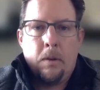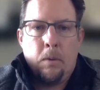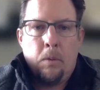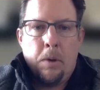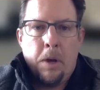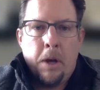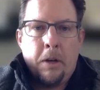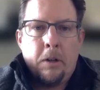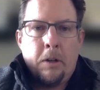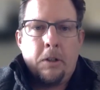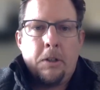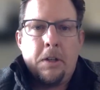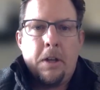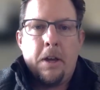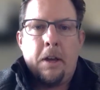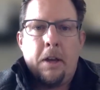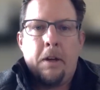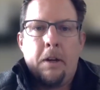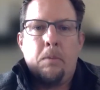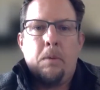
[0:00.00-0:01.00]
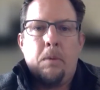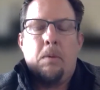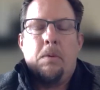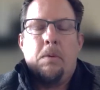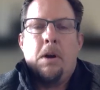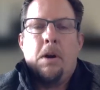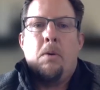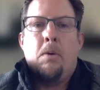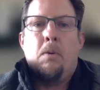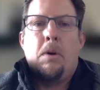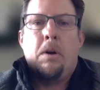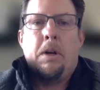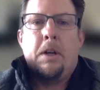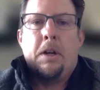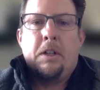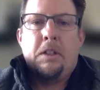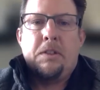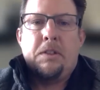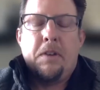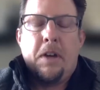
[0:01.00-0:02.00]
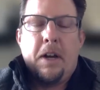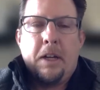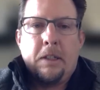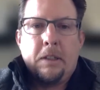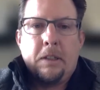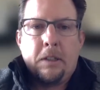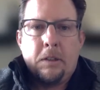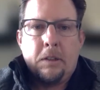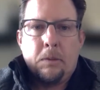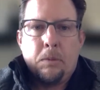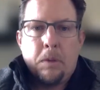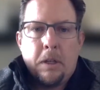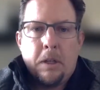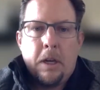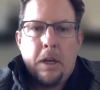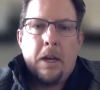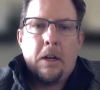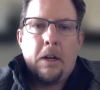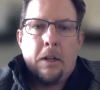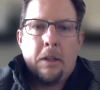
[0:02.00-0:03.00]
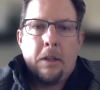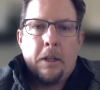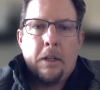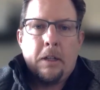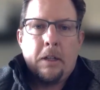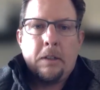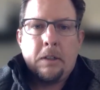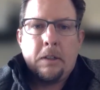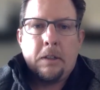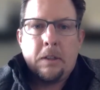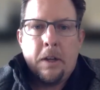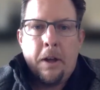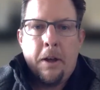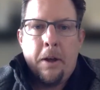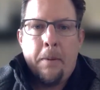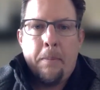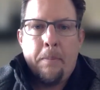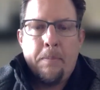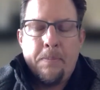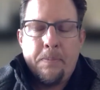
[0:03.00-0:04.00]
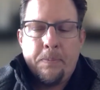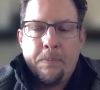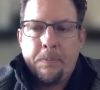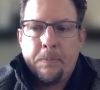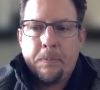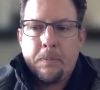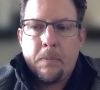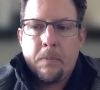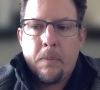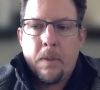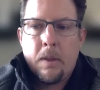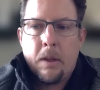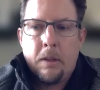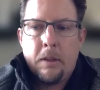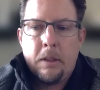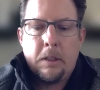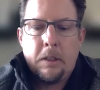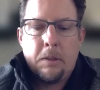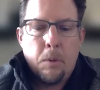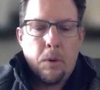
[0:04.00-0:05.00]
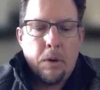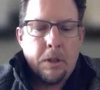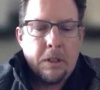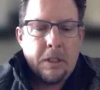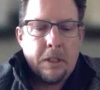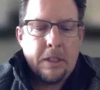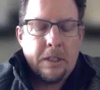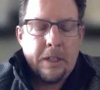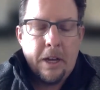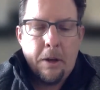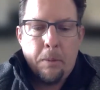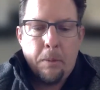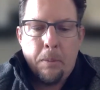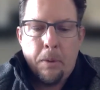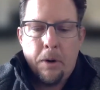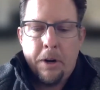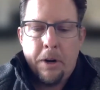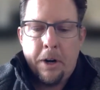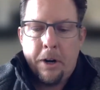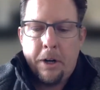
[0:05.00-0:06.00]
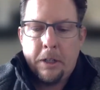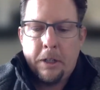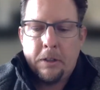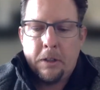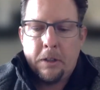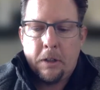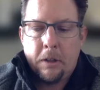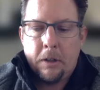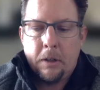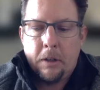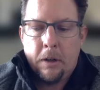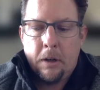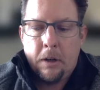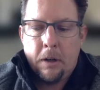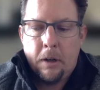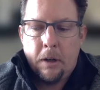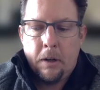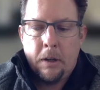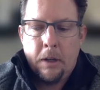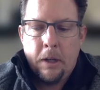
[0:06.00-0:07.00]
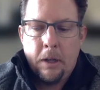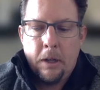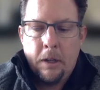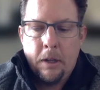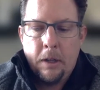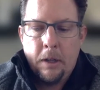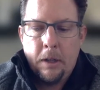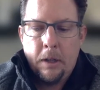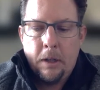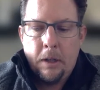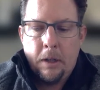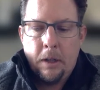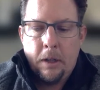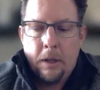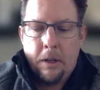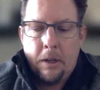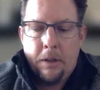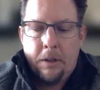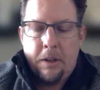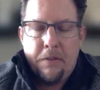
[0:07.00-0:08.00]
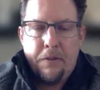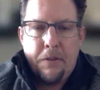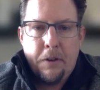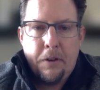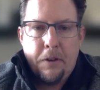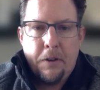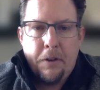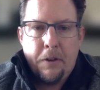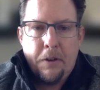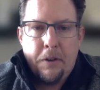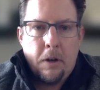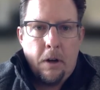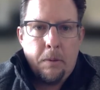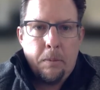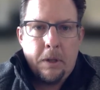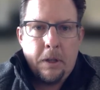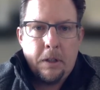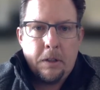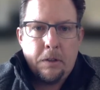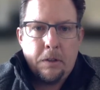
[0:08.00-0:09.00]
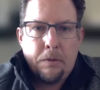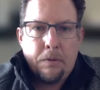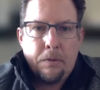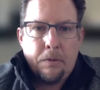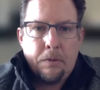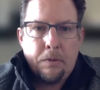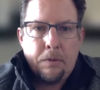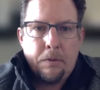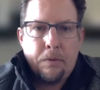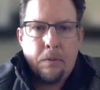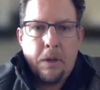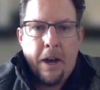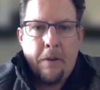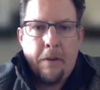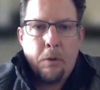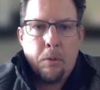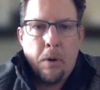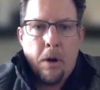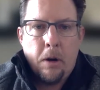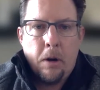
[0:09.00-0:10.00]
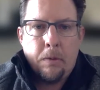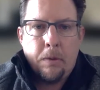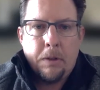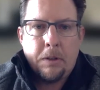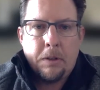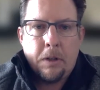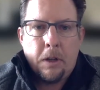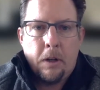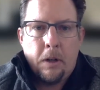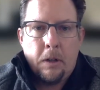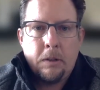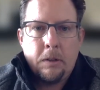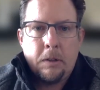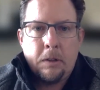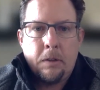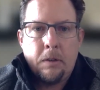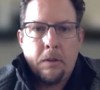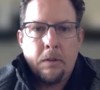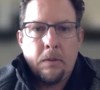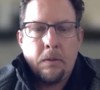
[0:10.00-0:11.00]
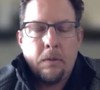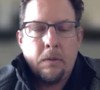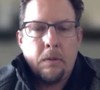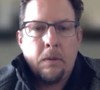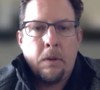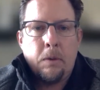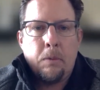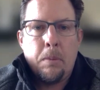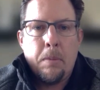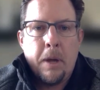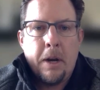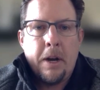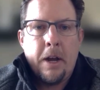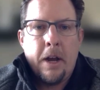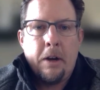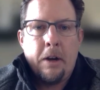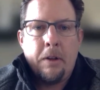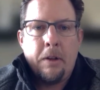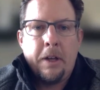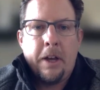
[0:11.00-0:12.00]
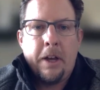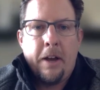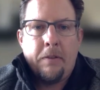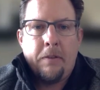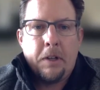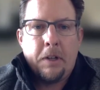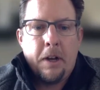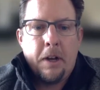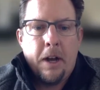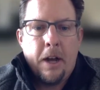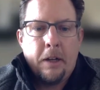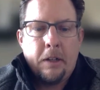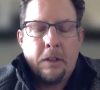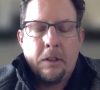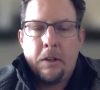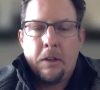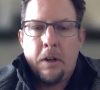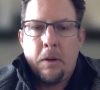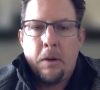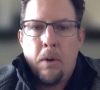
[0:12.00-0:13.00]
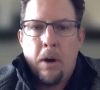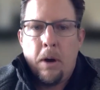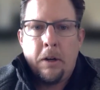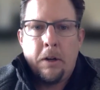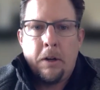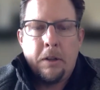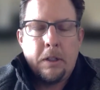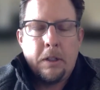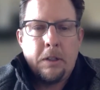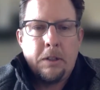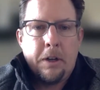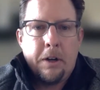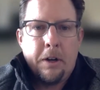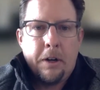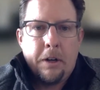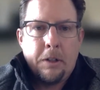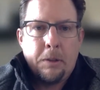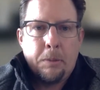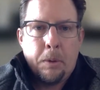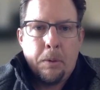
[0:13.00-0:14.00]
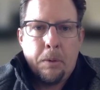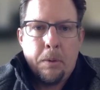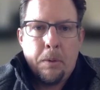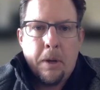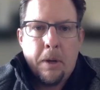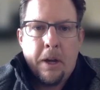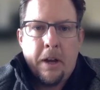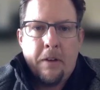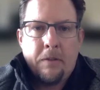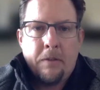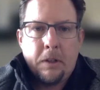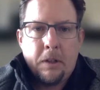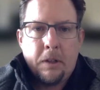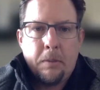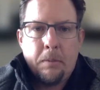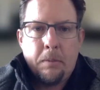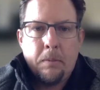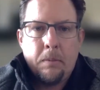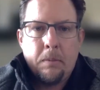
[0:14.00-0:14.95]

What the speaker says: We understand, and we are working as fast as we can on this. These more detailed burn areas are difficult because if we have the wrong results, then we may not only have to not turn on water in these areas, but we may have to,